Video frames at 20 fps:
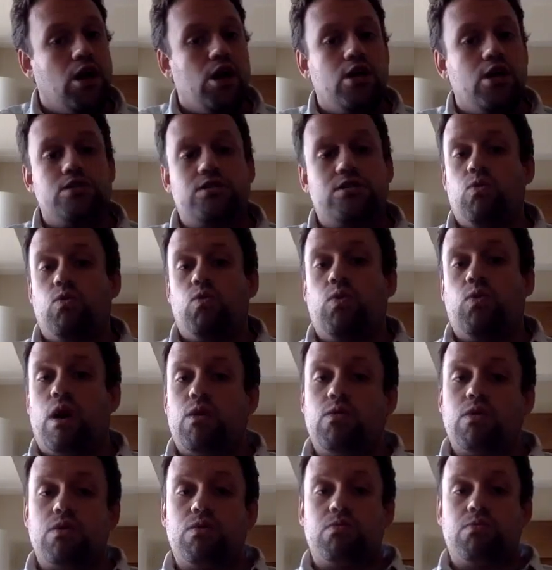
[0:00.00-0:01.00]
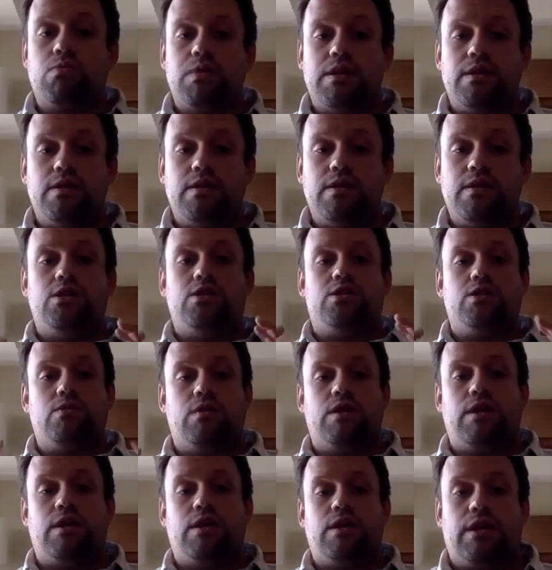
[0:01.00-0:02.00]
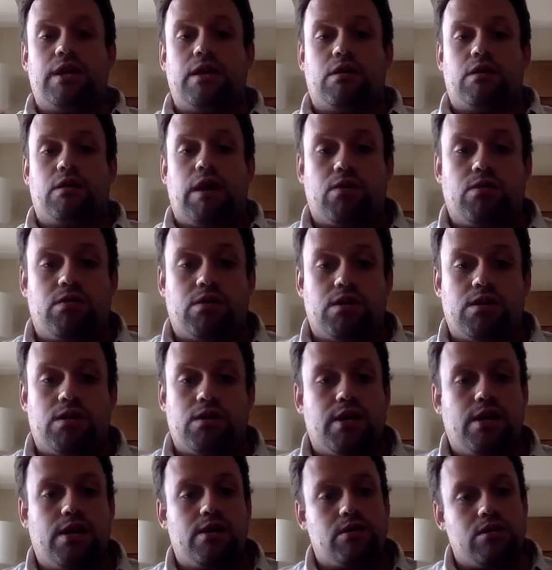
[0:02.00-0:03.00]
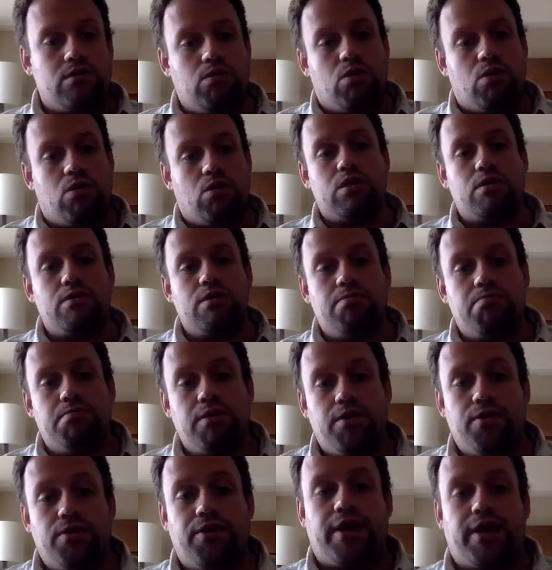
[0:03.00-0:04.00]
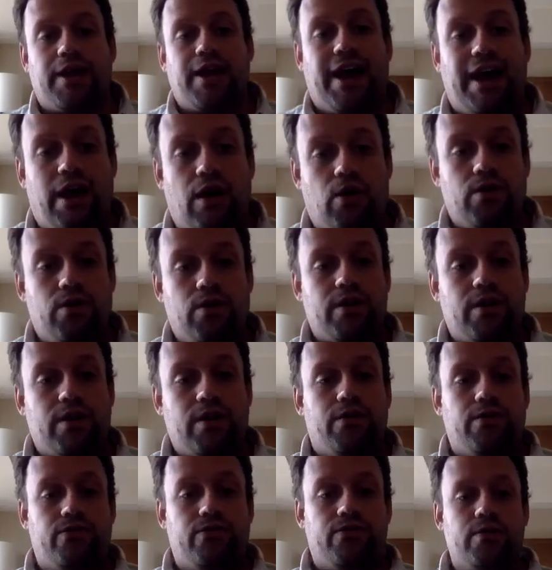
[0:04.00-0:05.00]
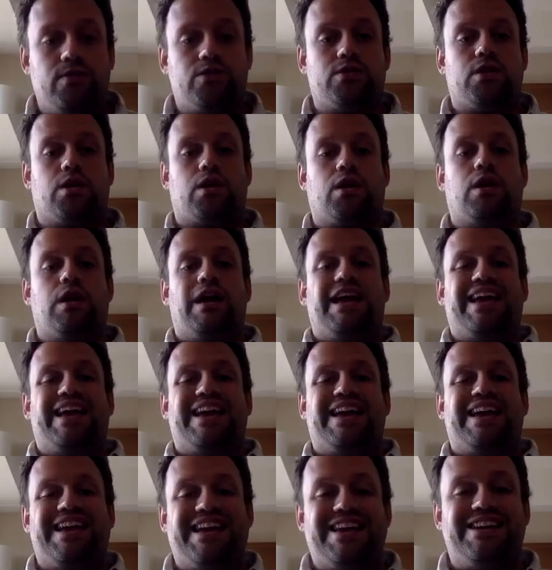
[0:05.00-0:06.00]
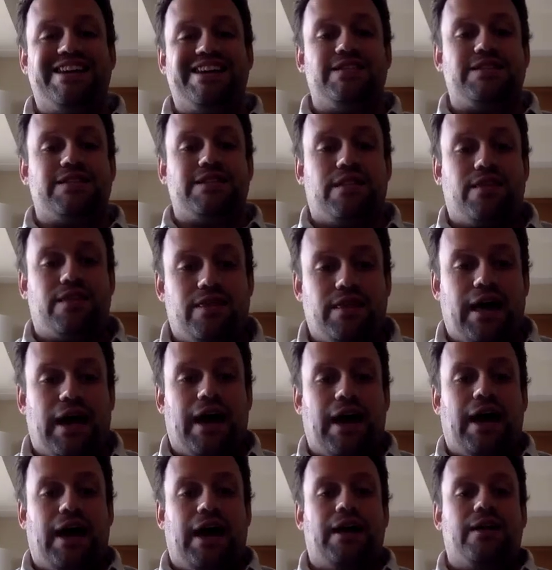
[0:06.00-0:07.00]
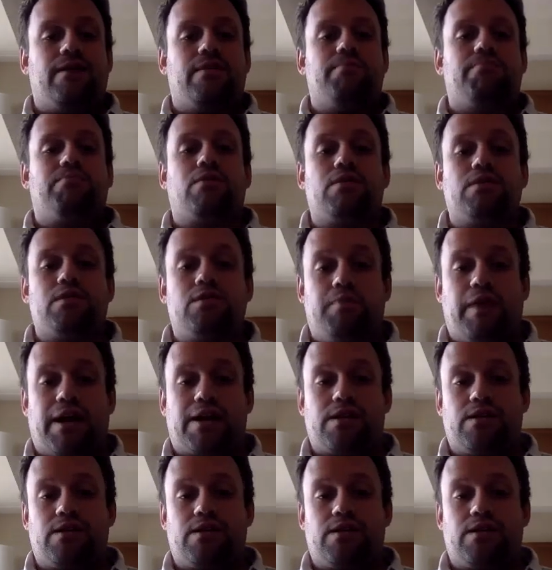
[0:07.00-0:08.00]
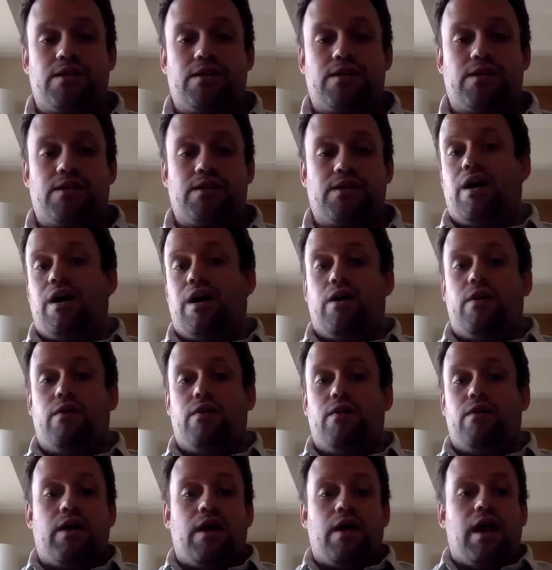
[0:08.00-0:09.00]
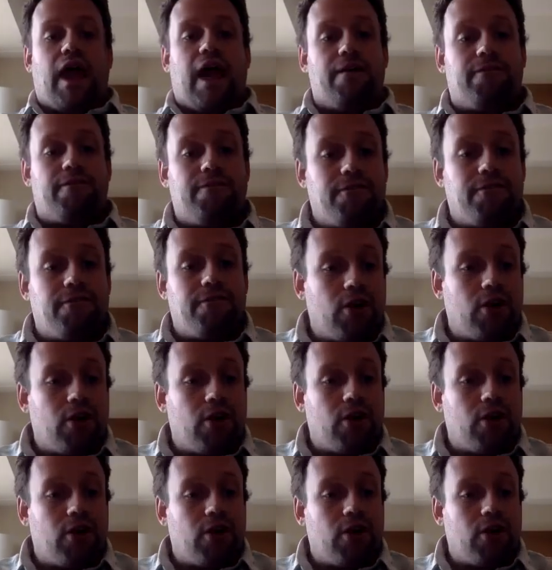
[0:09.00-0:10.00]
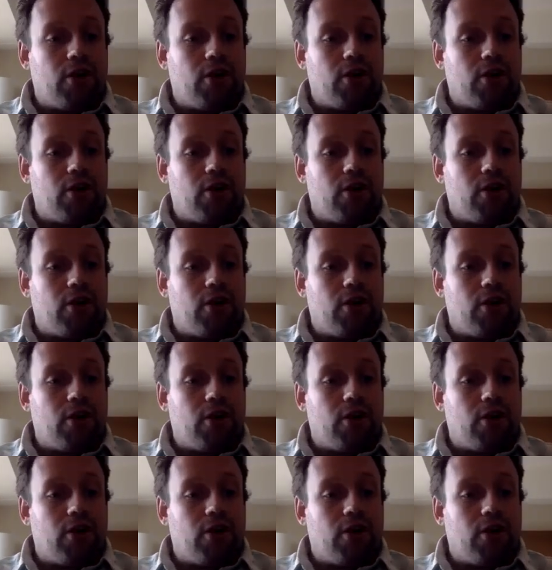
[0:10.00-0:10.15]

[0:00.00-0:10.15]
So what we're really doing here at CoinGenius and what we're going to be building out in the future is that perspective of, first, how